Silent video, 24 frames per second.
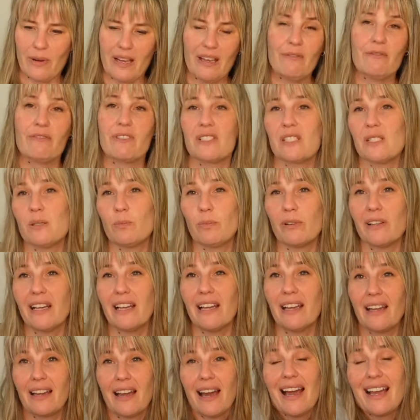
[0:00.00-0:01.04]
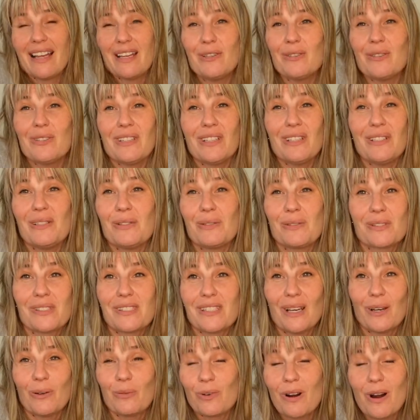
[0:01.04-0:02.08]
great for spring. I usually don't
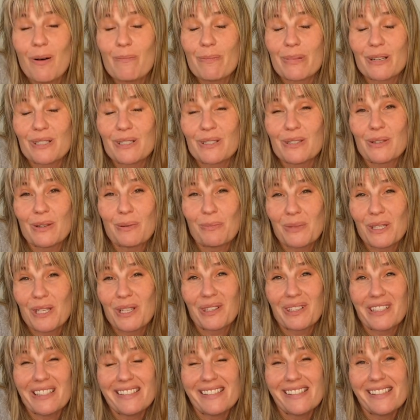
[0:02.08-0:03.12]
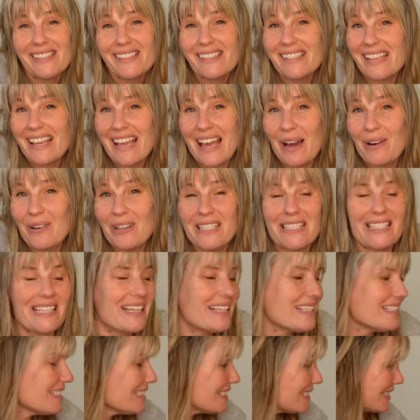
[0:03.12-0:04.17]
sell rompers, so I'm curious to see how it
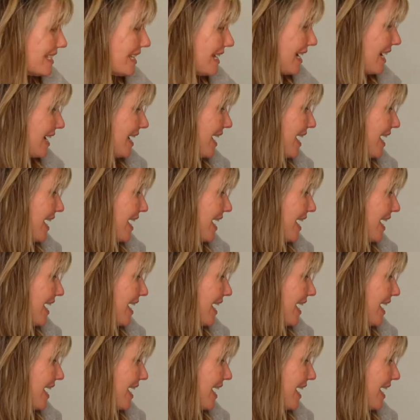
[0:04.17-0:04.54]
does.